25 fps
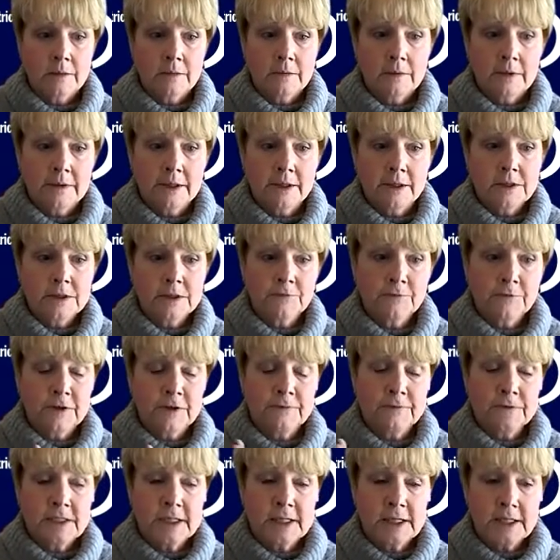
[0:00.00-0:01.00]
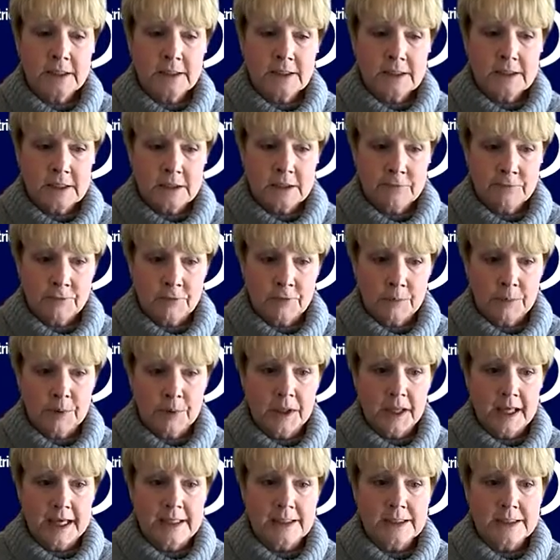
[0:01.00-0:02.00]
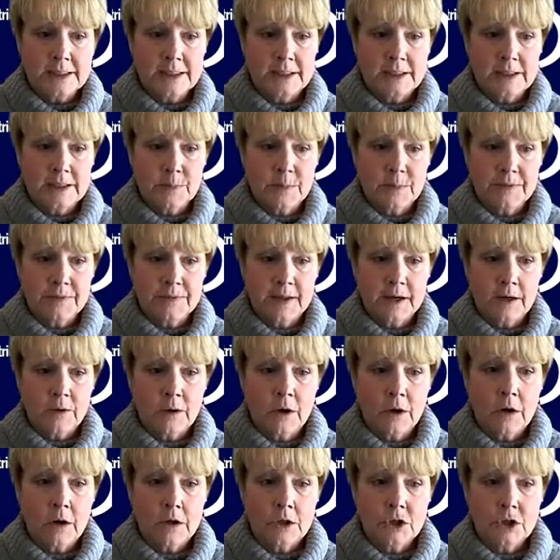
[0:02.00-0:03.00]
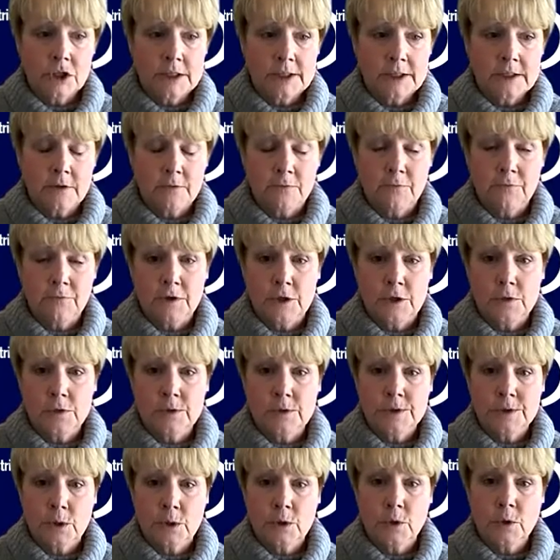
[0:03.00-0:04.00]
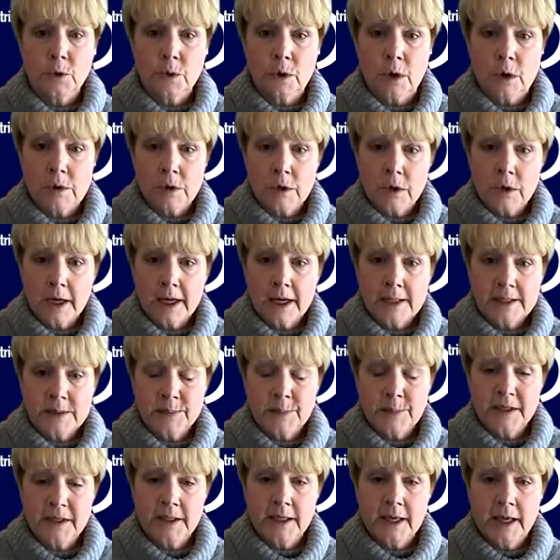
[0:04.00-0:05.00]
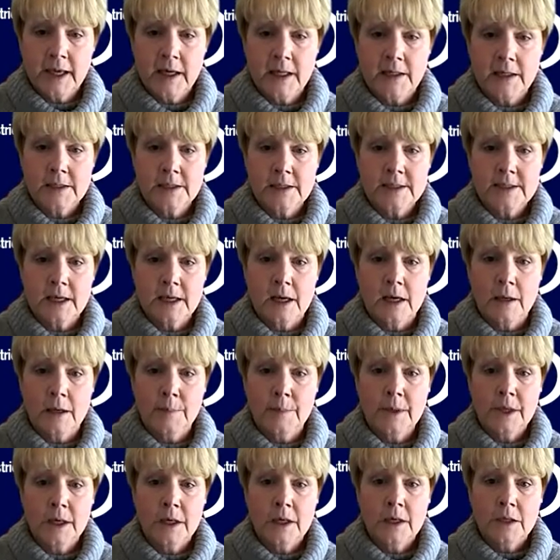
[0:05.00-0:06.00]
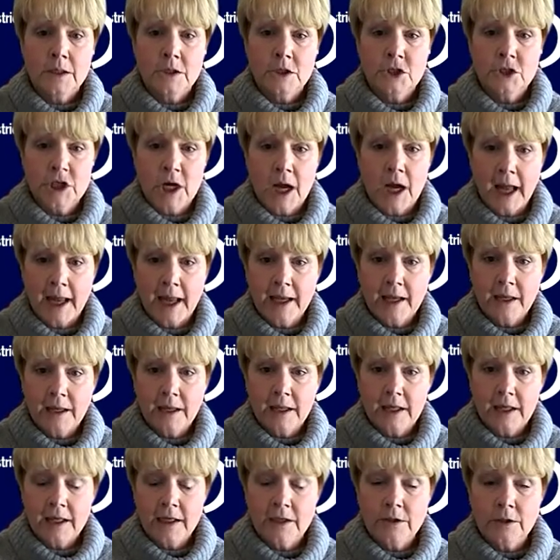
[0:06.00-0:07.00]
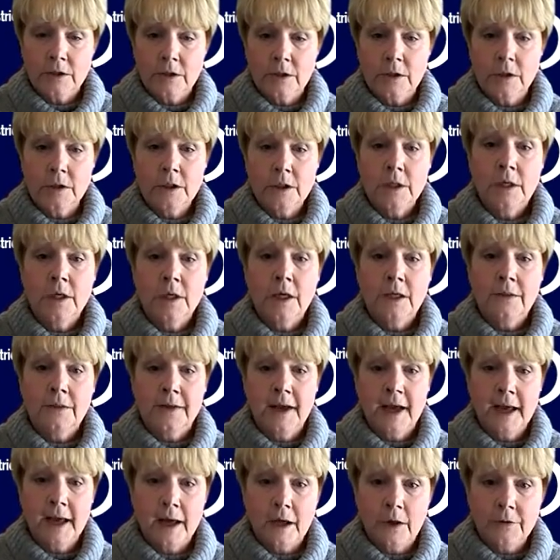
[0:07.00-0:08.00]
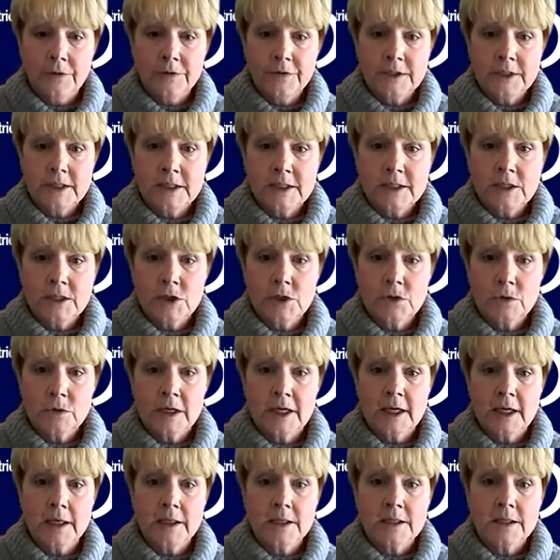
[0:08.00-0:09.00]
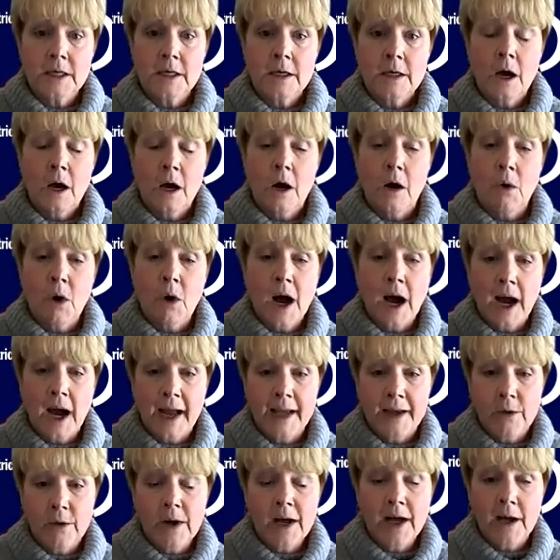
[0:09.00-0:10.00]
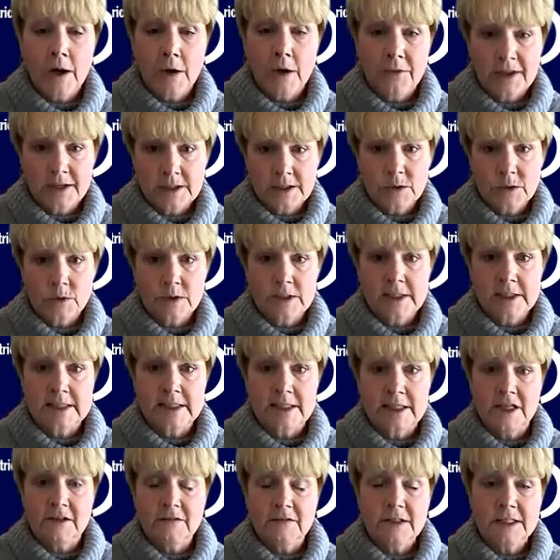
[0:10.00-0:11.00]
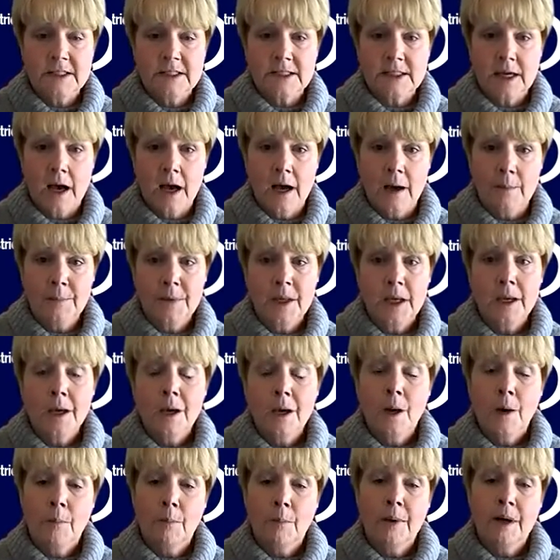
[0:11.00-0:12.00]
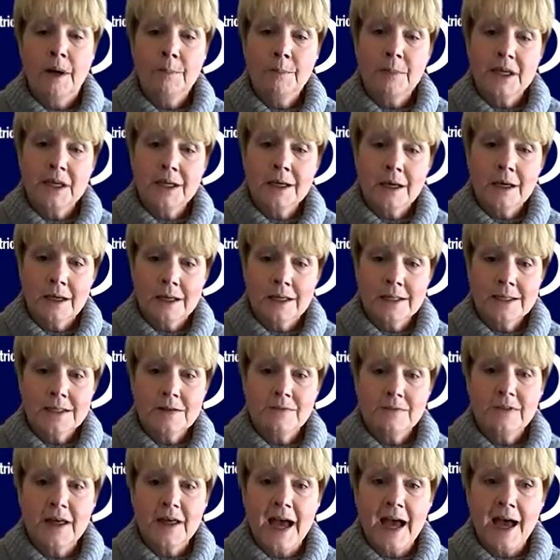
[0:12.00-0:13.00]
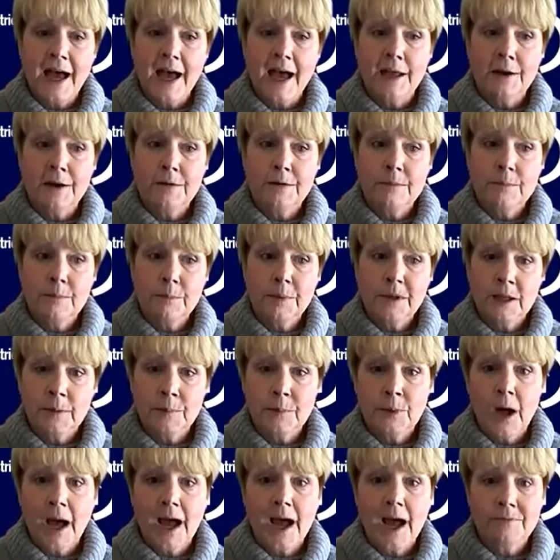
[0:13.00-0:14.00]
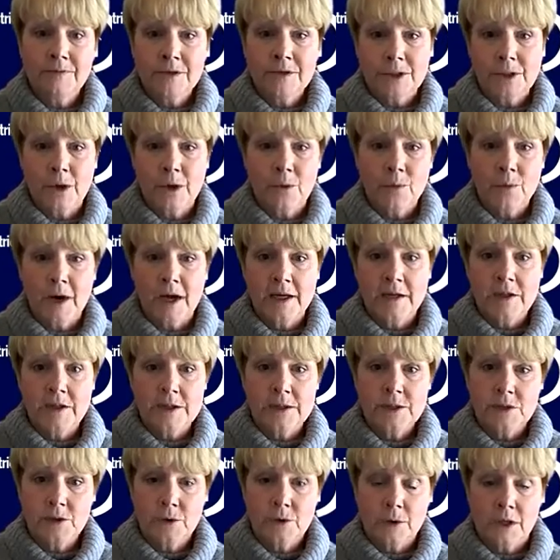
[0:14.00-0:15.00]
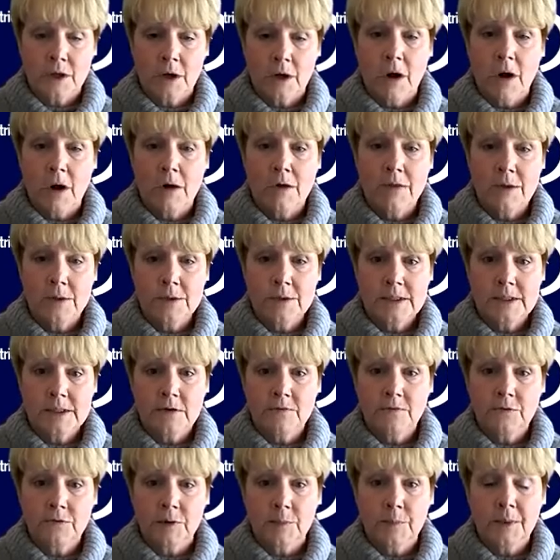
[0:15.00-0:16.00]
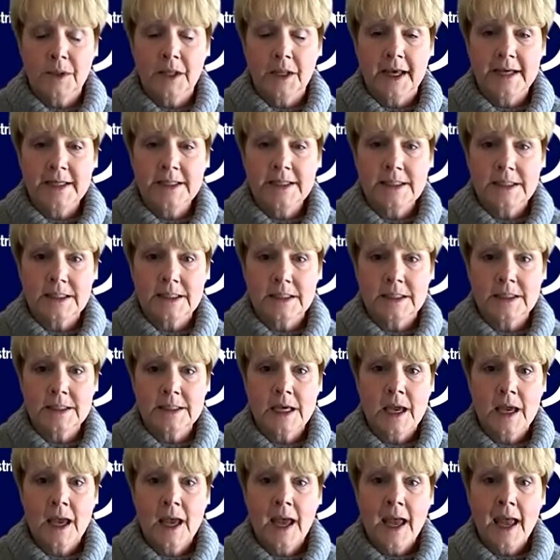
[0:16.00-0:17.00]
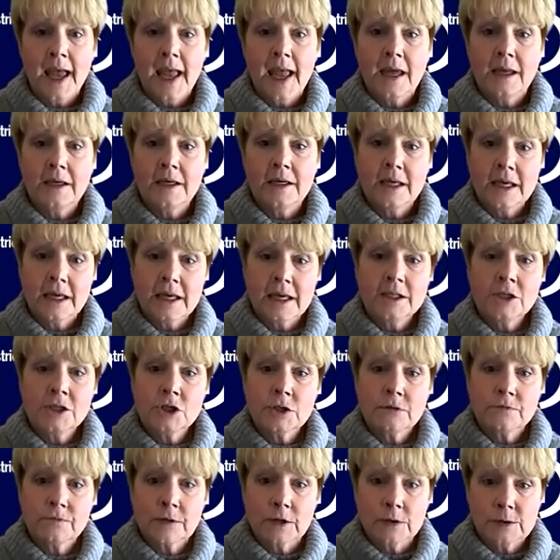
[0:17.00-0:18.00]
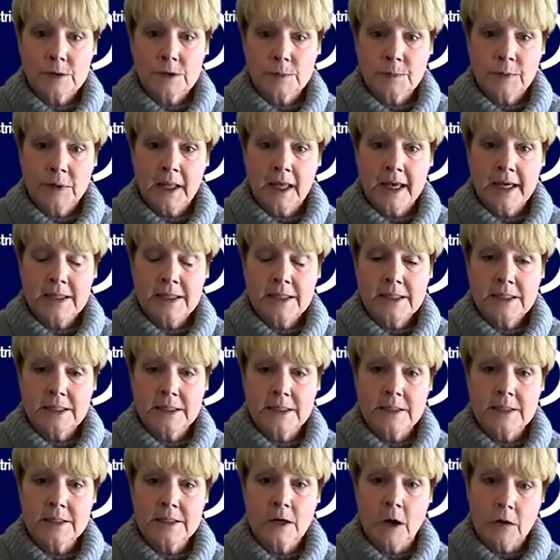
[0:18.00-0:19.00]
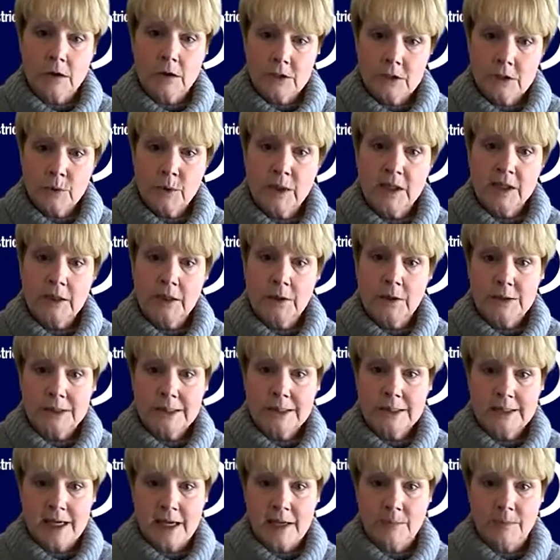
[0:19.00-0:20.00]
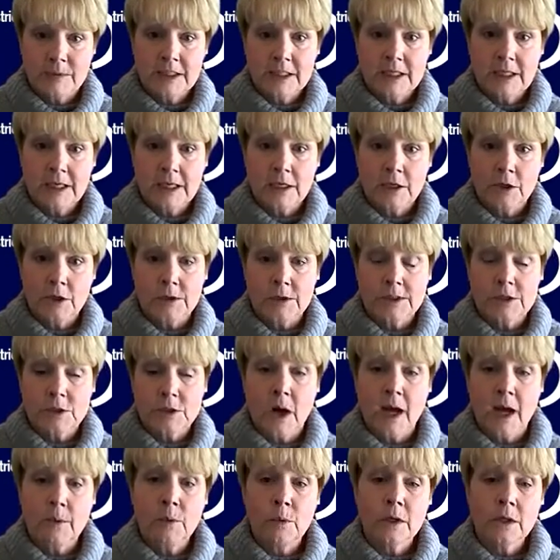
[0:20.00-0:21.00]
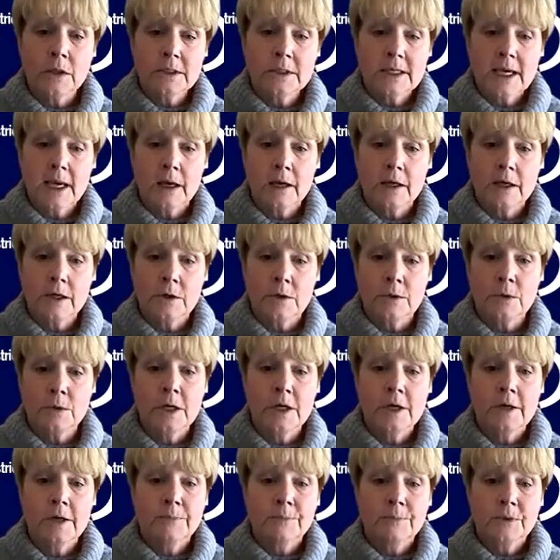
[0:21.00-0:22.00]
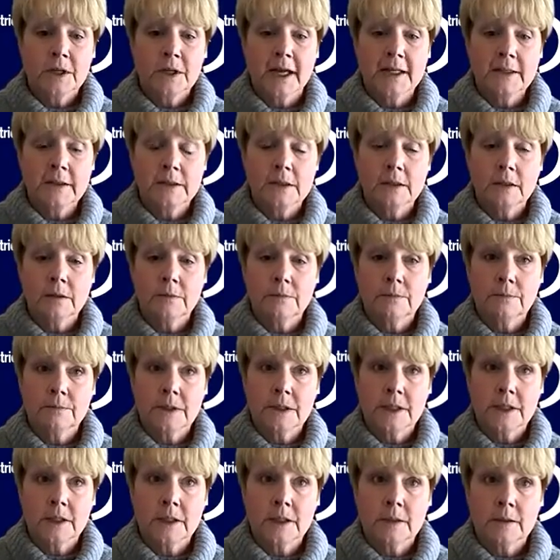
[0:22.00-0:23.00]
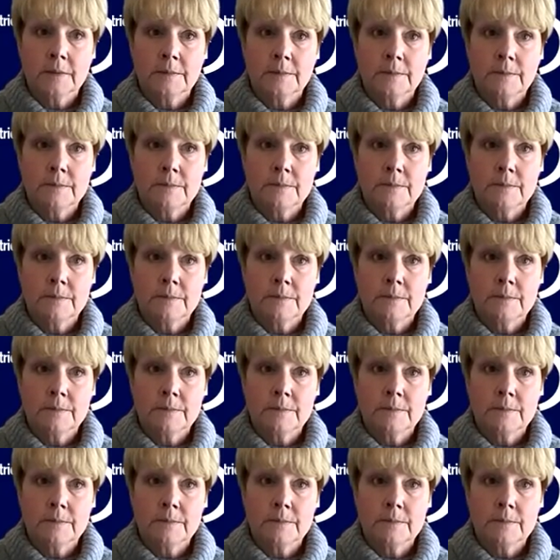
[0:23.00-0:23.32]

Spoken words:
there's 15 different places, but there are just a few. So Kroger has been getting some, Giant Eagle, the health district, Ohio Health has received some. But because of that, people have to go register at all those different places. And each of those places are doing those same tiers. So I will tell you, like the